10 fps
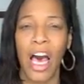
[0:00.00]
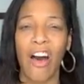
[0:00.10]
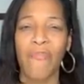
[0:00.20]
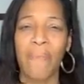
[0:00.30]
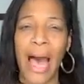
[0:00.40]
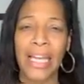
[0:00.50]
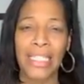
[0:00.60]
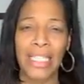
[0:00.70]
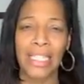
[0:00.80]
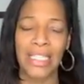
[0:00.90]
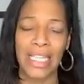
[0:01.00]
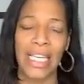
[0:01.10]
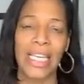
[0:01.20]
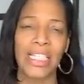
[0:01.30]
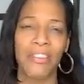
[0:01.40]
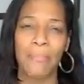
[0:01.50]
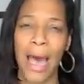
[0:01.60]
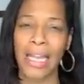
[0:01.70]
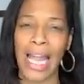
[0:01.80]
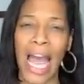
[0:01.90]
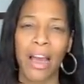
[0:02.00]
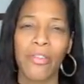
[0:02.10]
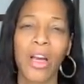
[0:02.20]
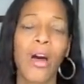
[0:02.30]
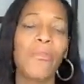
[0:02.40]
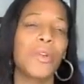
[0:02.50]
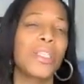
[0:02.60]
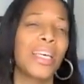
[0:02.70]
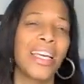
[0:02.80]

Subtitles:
of my dis-ease, of my lack of comfort to